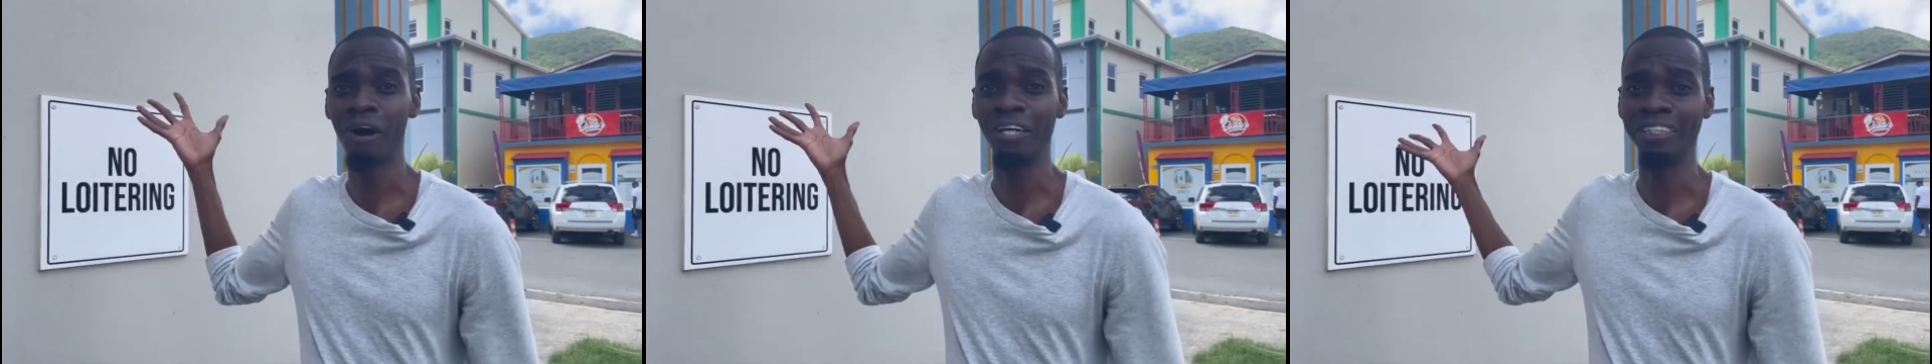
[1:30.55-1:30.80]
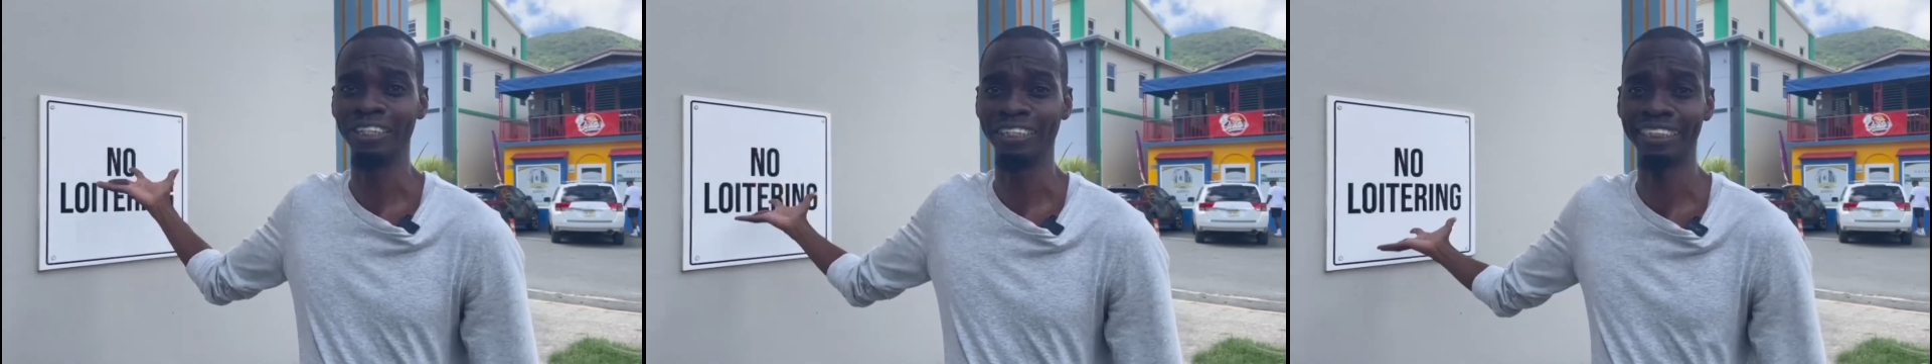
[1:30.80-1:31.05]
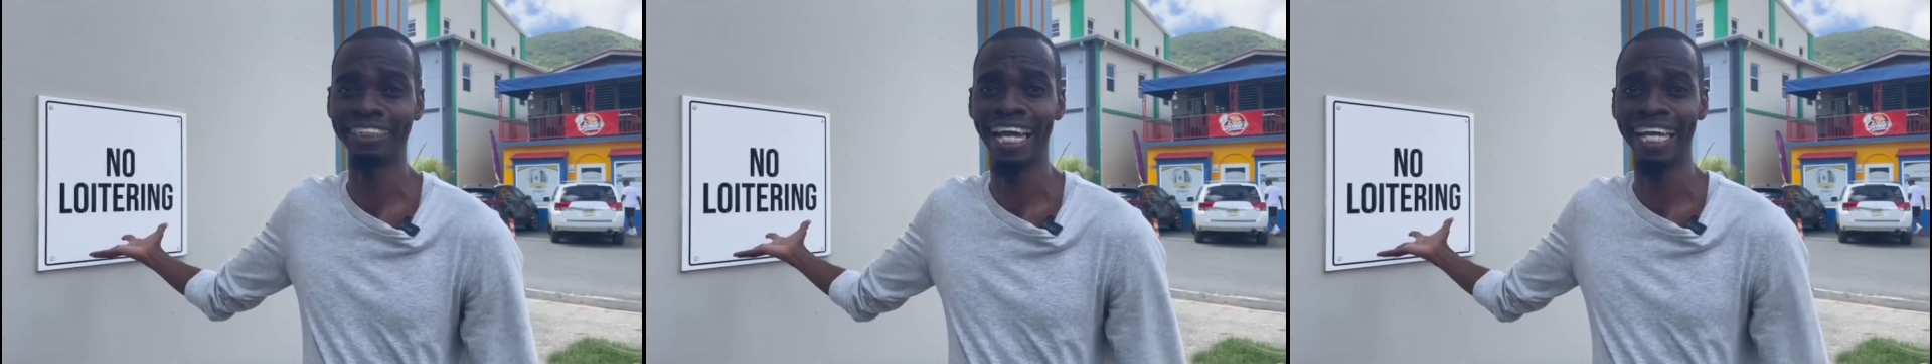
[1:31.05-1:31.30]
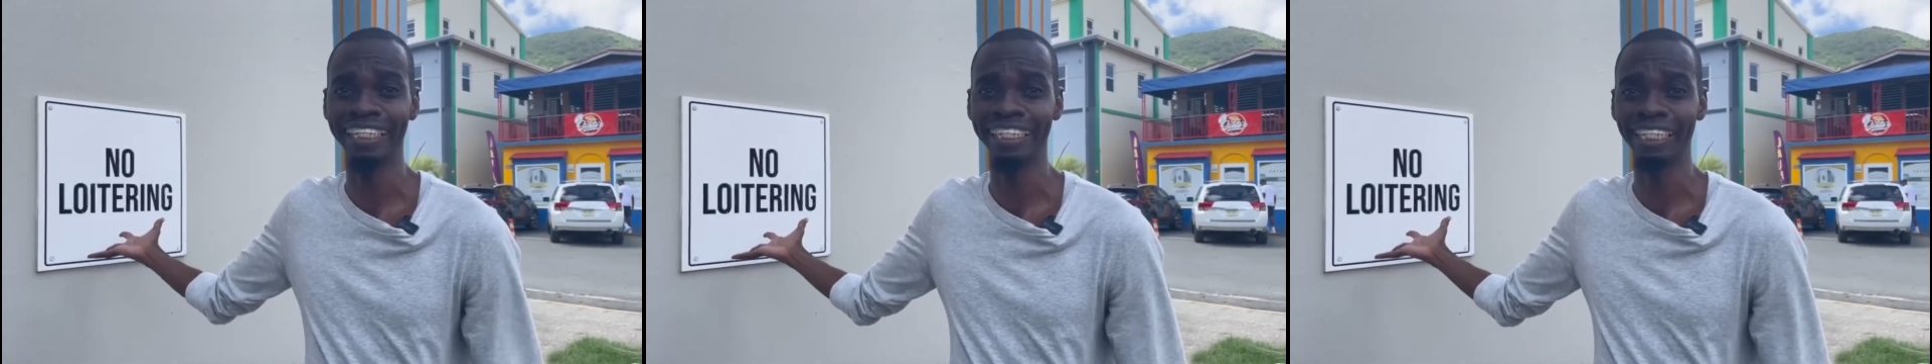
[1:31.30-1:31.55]

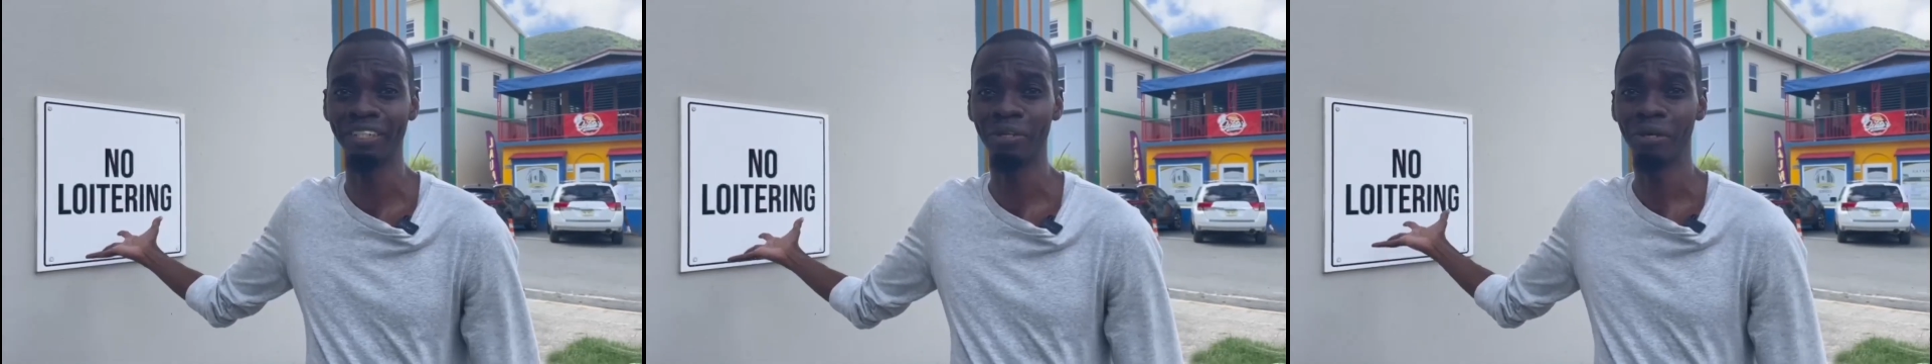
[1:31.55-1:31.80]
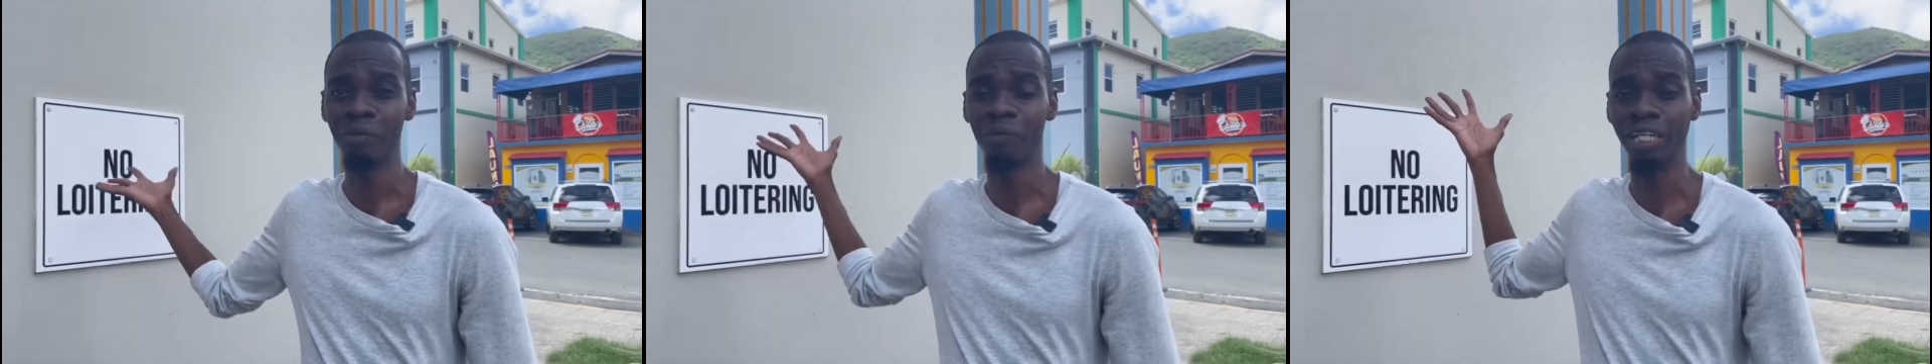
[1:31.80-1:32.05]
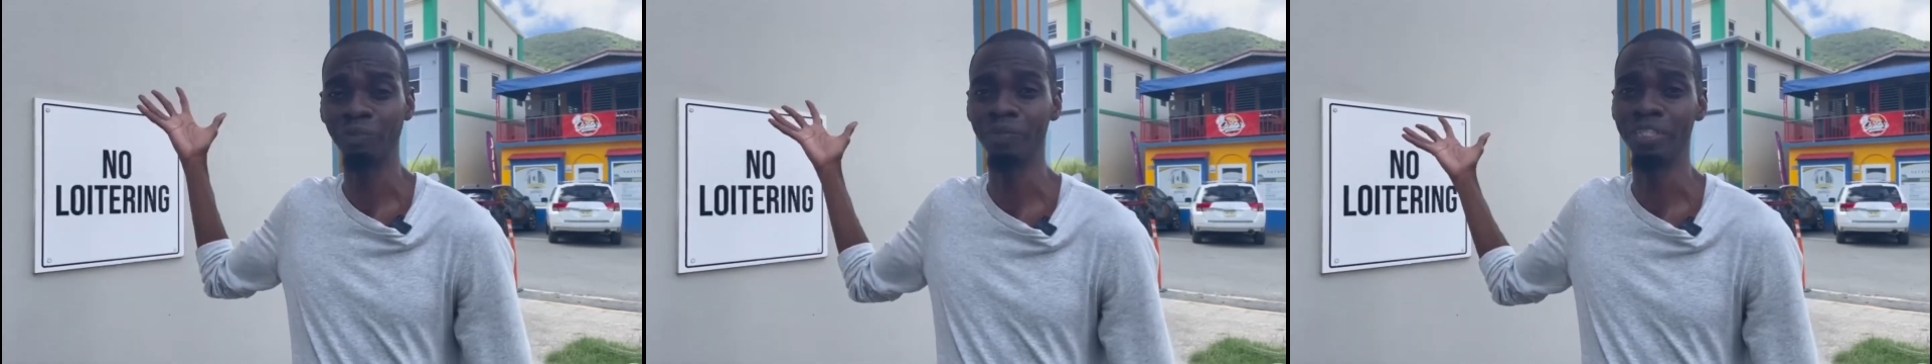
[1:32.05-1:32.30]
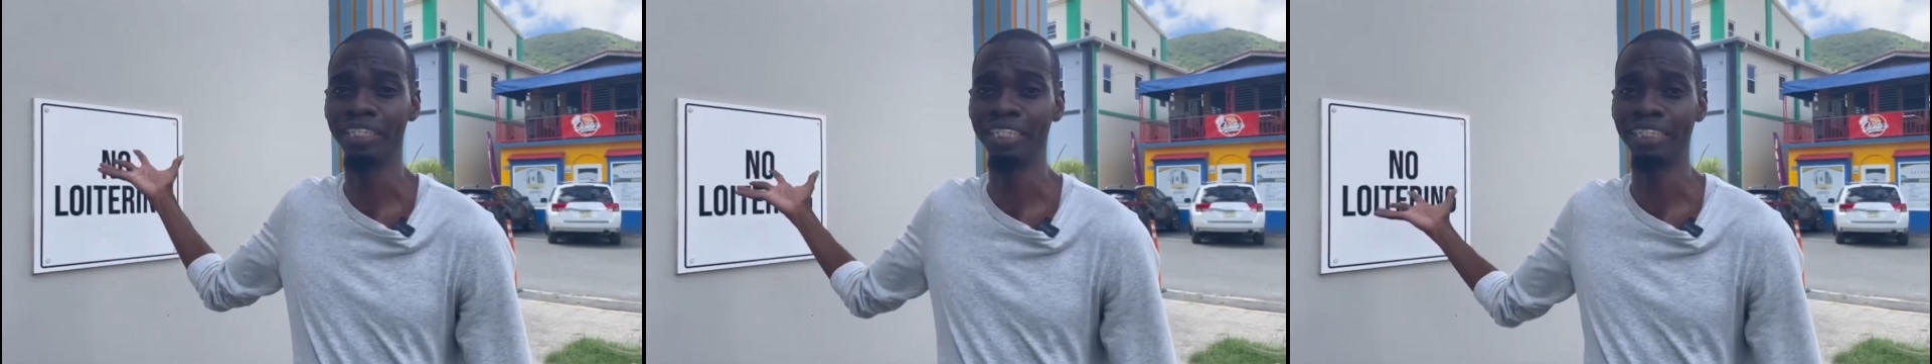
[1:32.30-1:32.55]
understanding what
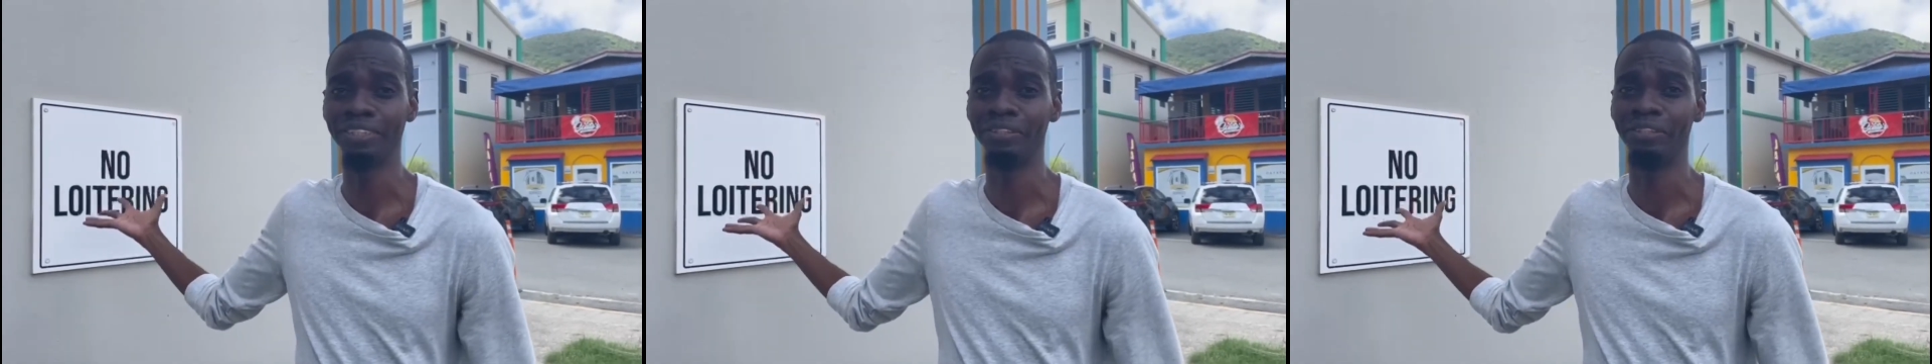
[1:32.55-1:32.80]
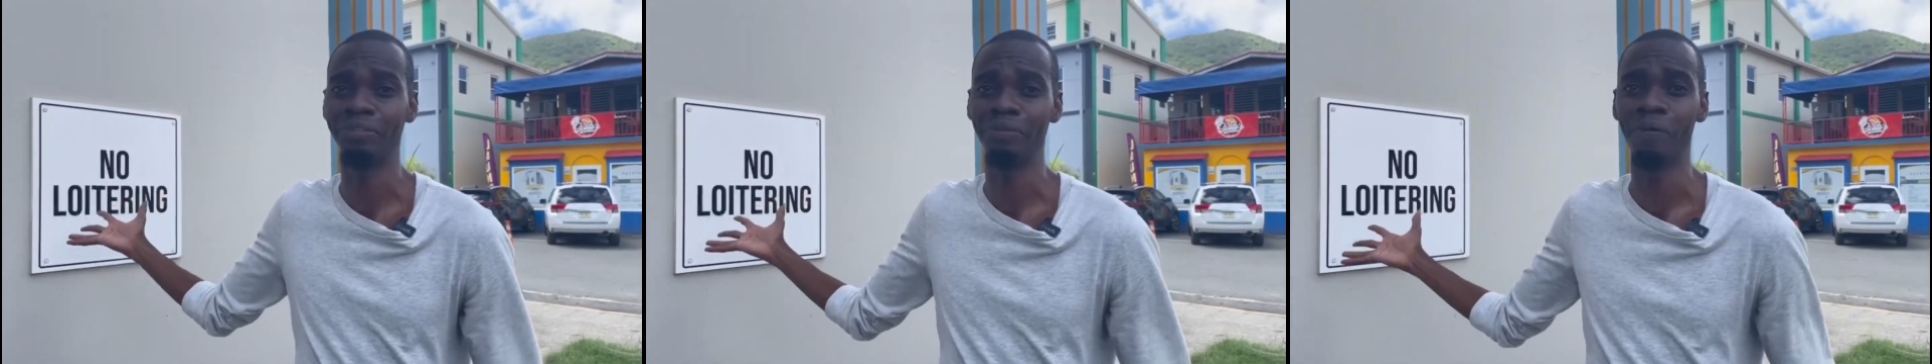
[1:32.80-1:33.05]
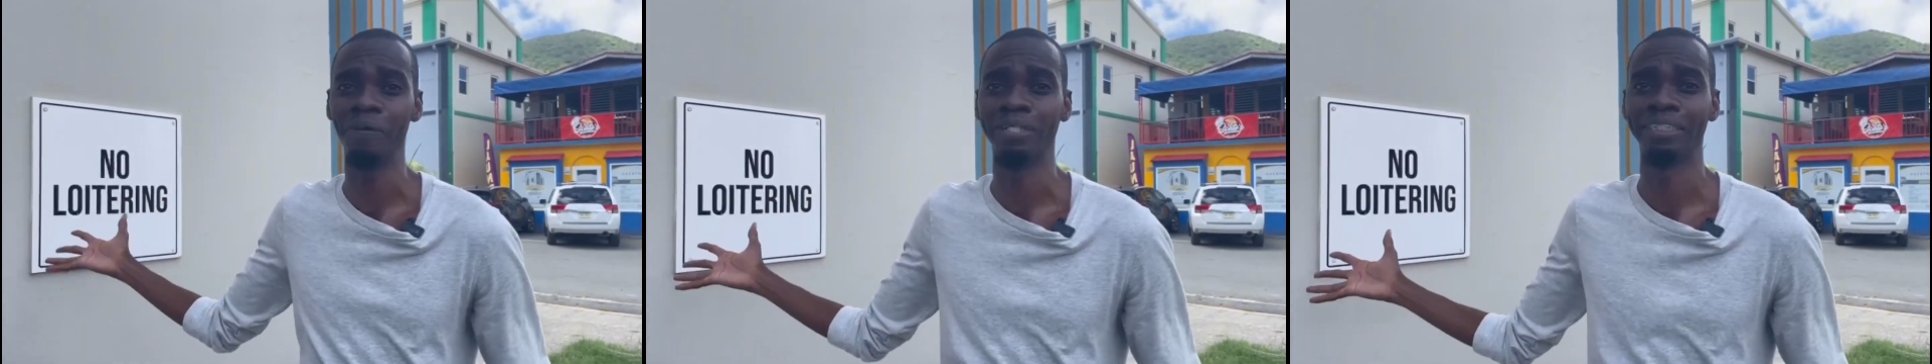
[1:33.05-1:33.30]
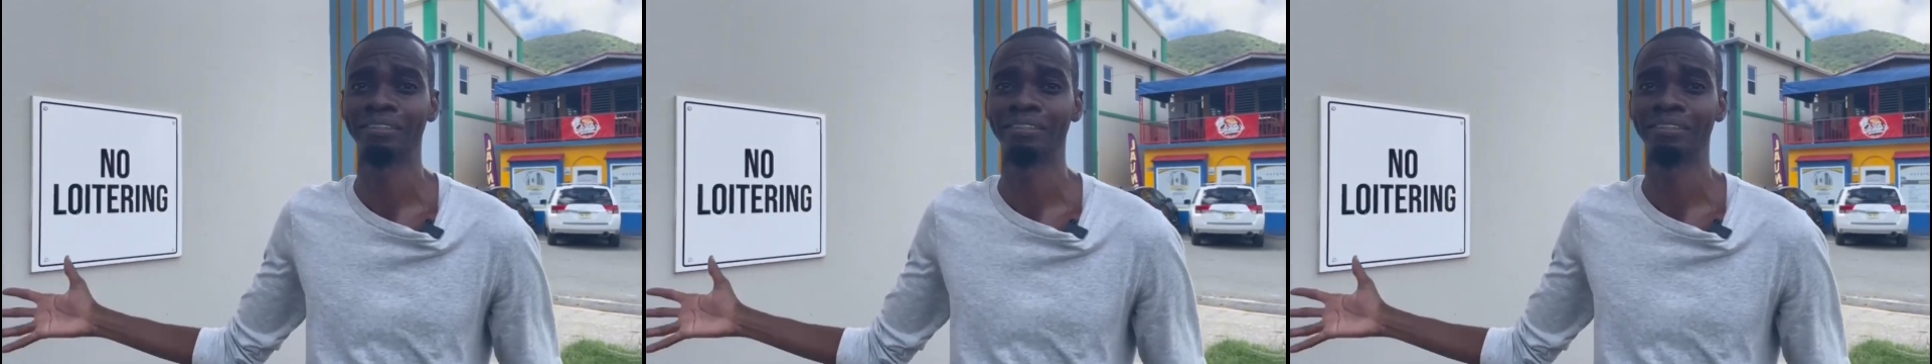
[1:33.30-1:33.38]
we need to do.